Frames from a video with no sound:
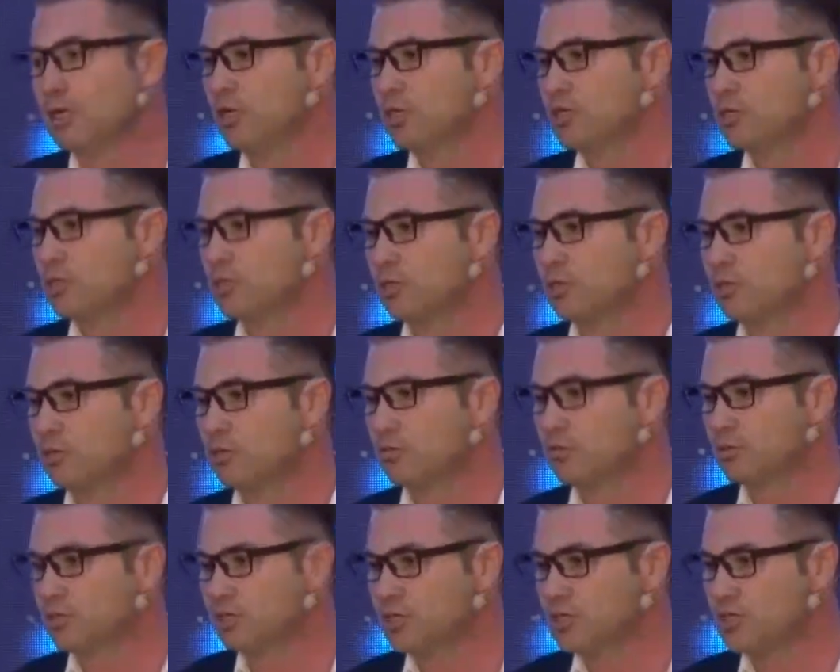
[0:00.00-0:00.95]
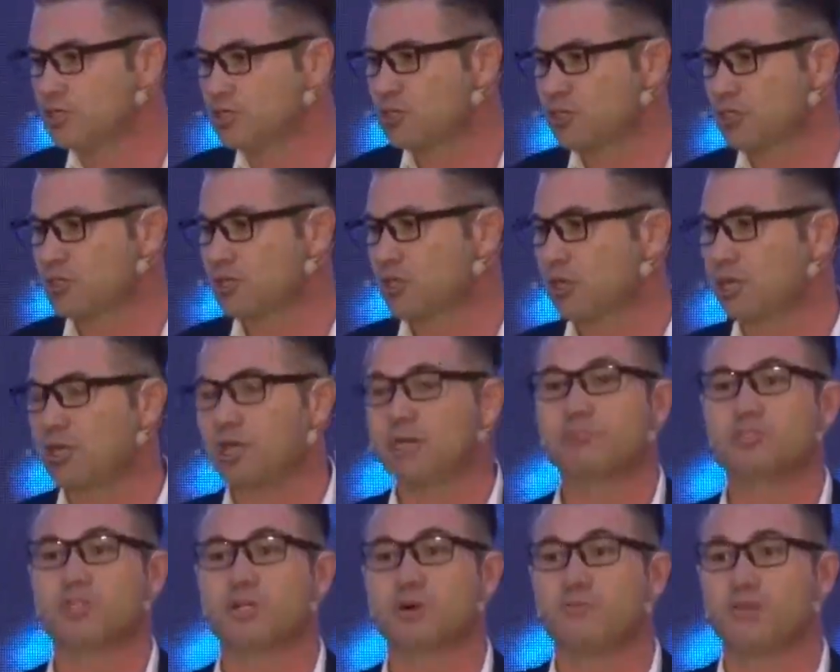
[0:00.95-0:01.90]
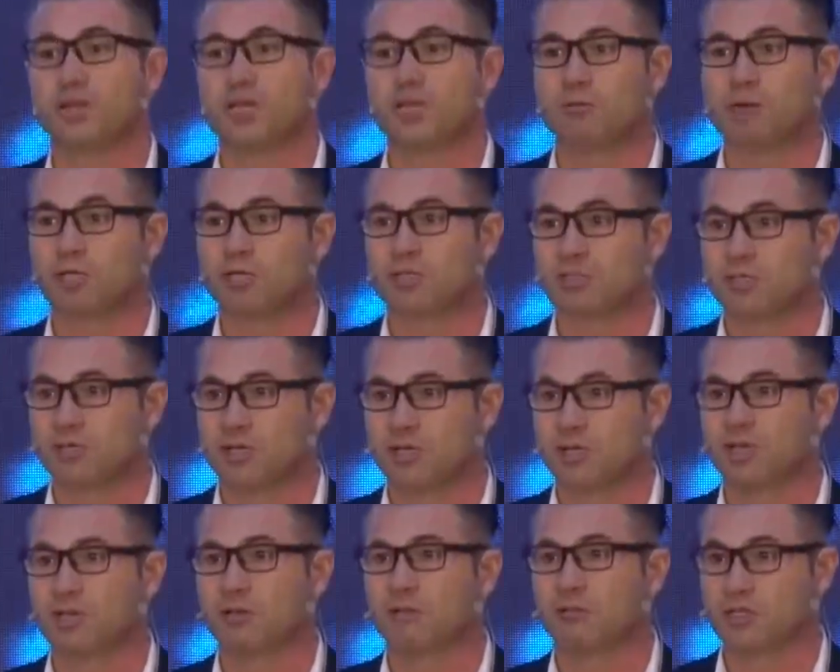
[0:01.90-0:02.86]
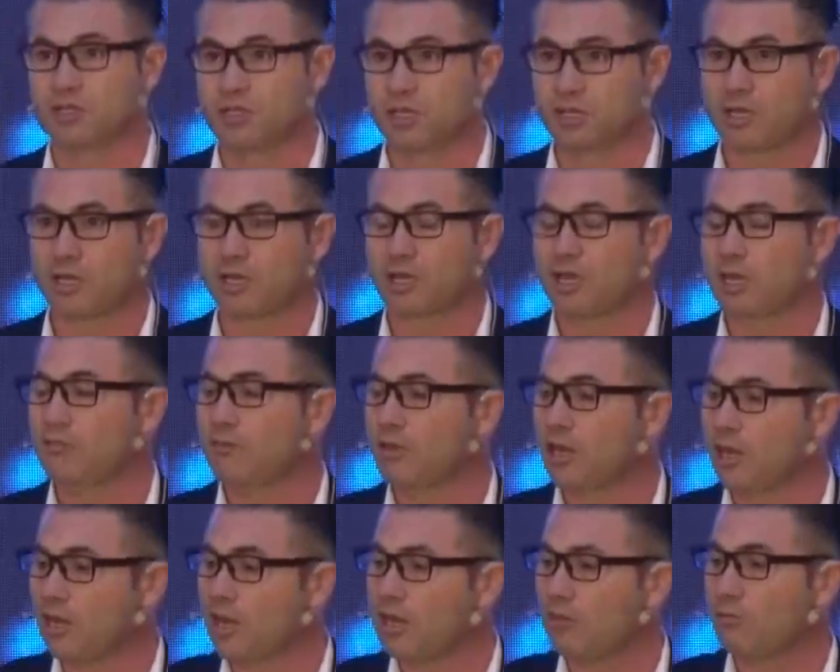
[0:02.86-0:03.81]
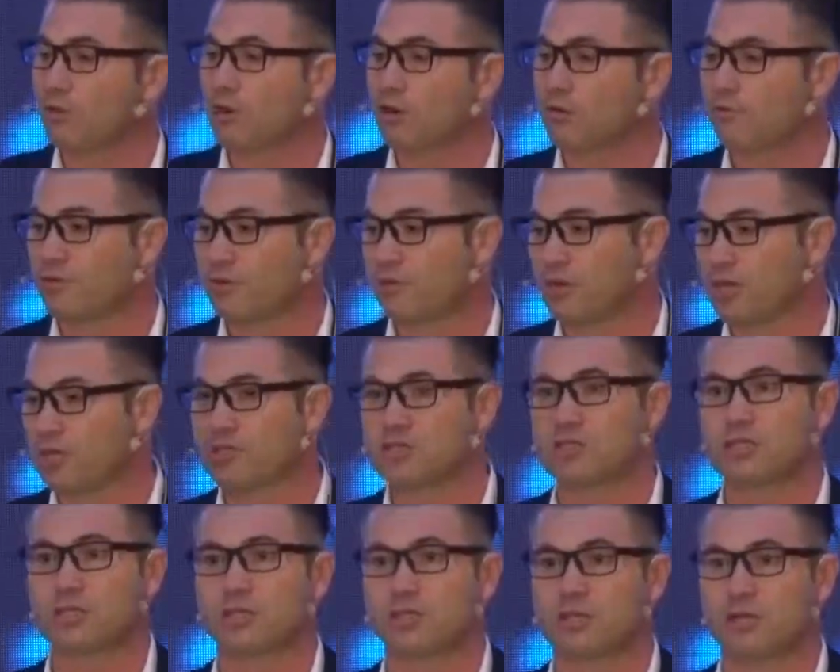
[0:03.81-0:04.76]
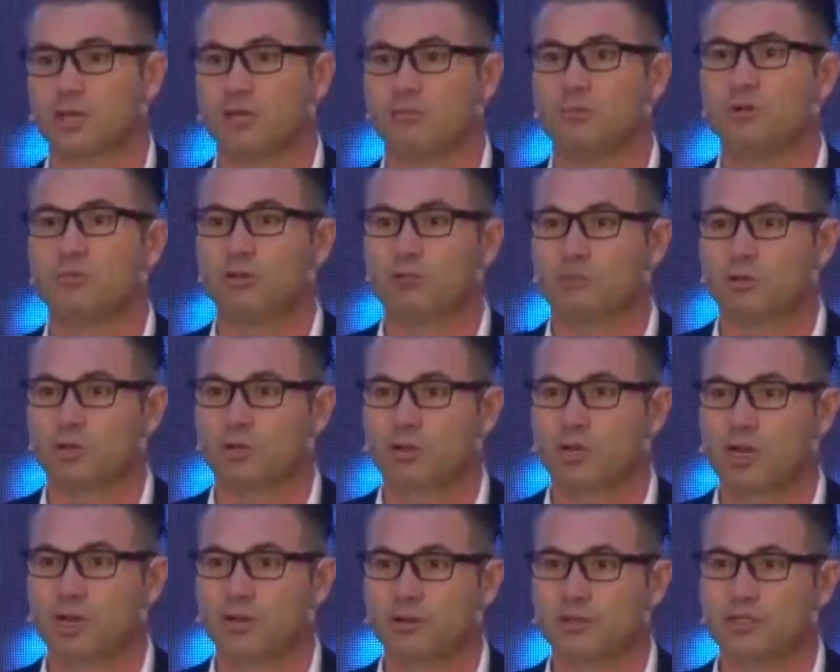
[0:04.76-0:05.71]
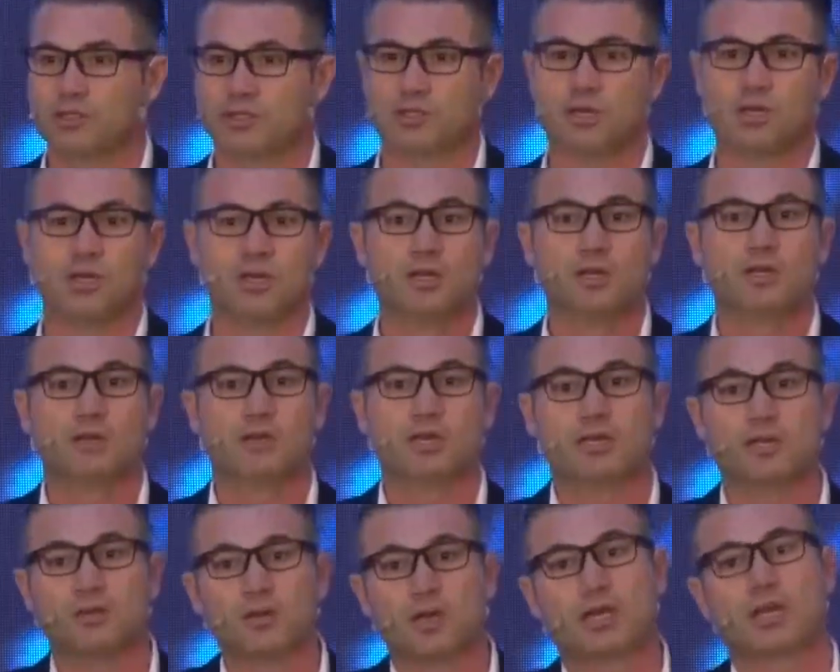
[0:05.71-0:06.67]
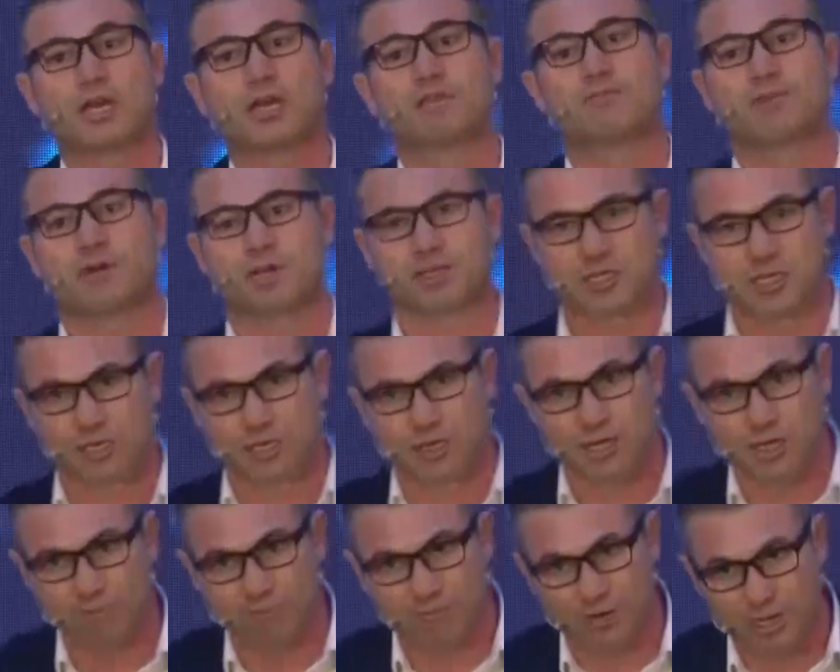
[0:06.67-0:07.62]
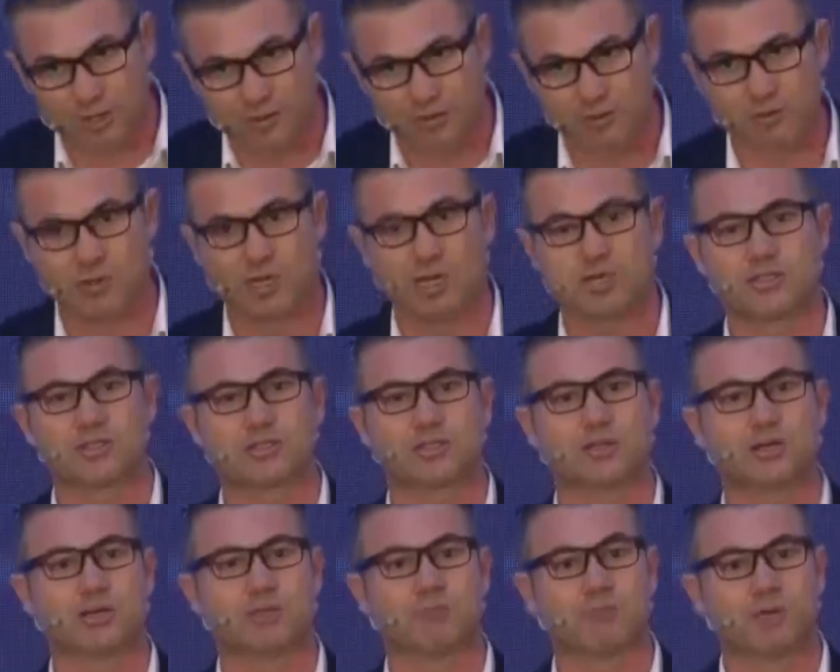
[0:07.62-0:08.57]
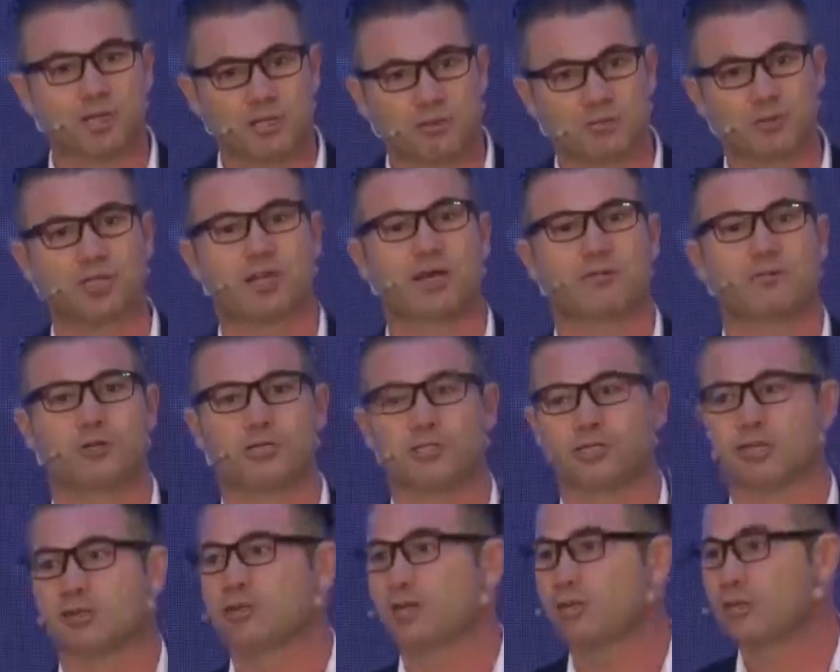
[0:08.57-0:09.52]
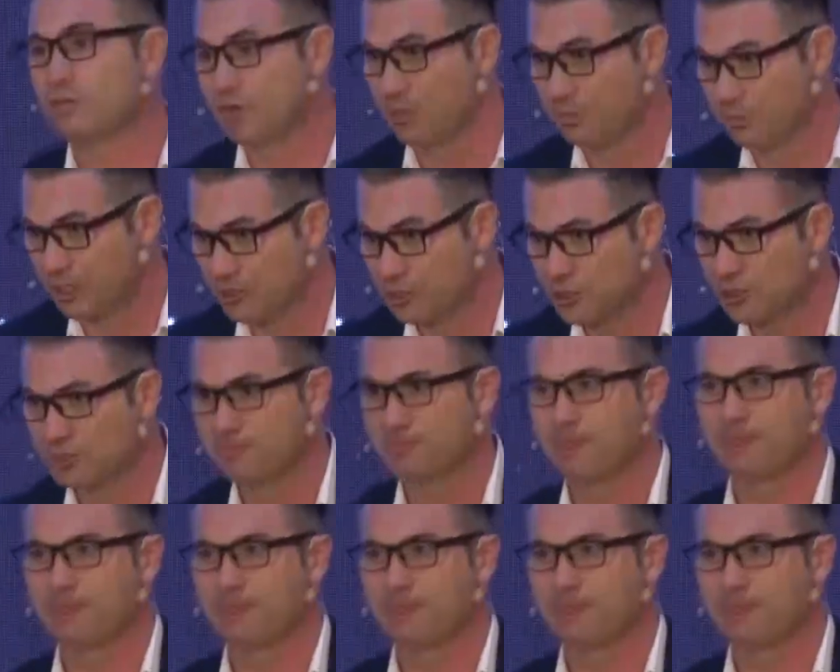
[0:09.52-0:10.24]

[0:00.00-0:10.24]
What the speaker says: So this is just a glimpse, hopefully, what's gonna come. A lot more from us in Mobile World Congress. Thank you again for extending the invite to us. I really, really appreciate it. Thank you very much.